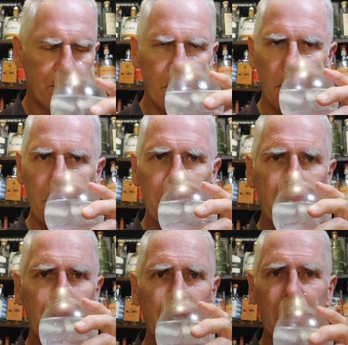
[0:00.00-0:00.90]
sorry
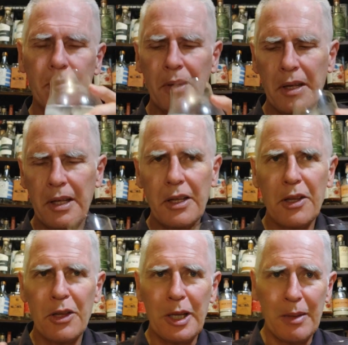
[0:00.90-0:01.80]

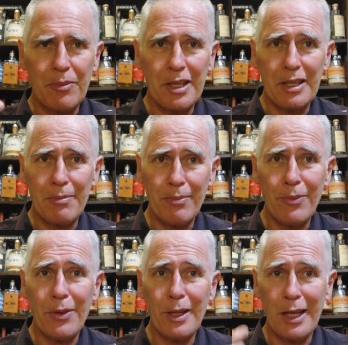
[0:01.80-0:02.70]
the the
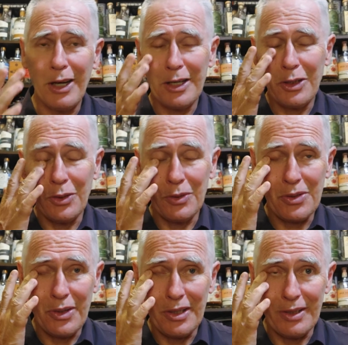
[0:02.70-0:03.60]
the IQ is
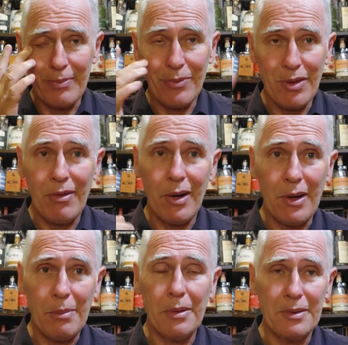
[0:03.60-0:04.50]
trying to, to
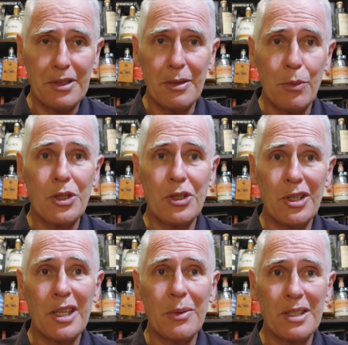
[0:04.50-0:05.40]
fire up, and you know what you're
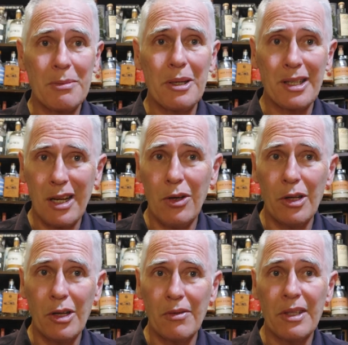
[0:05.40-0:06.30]
not hearing is the middle of a
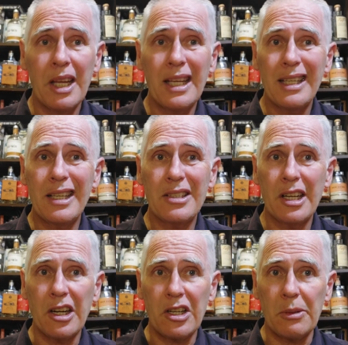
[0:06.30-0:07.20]
whole lot of
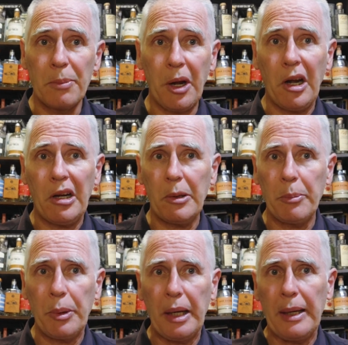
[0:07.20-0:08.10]
kickstarting rumba,
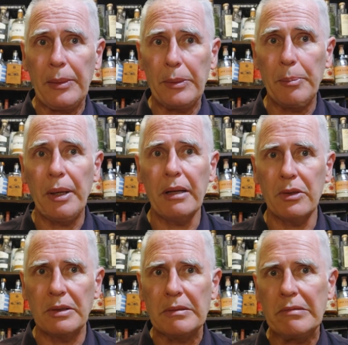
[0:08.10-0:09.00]
mm,
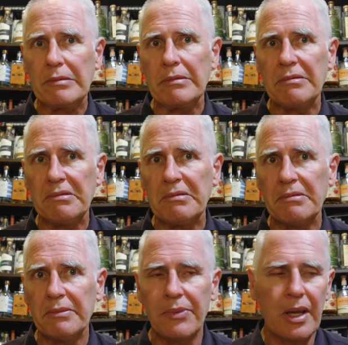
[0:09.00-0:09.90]
mm,
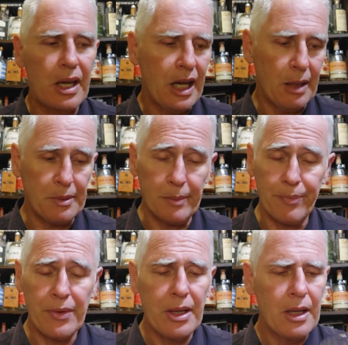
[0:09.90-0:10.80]
mm, happening.
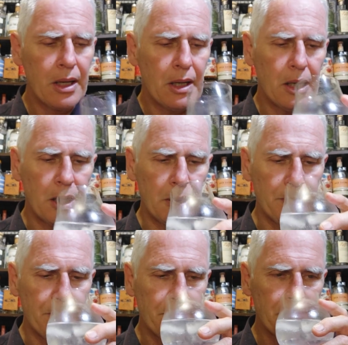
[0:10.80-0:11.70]

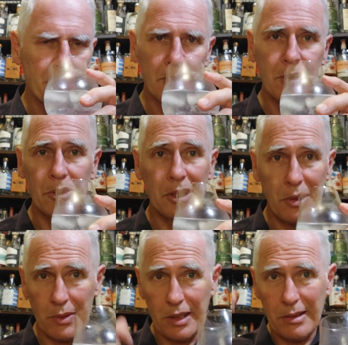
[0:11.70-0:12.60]
Um, you're not
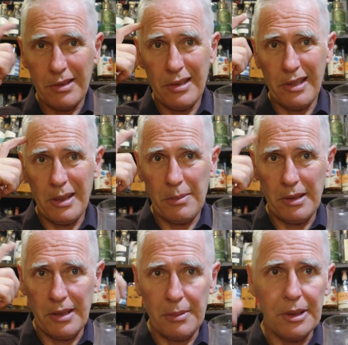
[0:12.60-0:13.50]
hearing that because that's
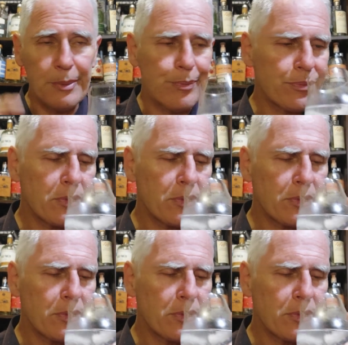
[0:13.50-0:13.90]
happening up here.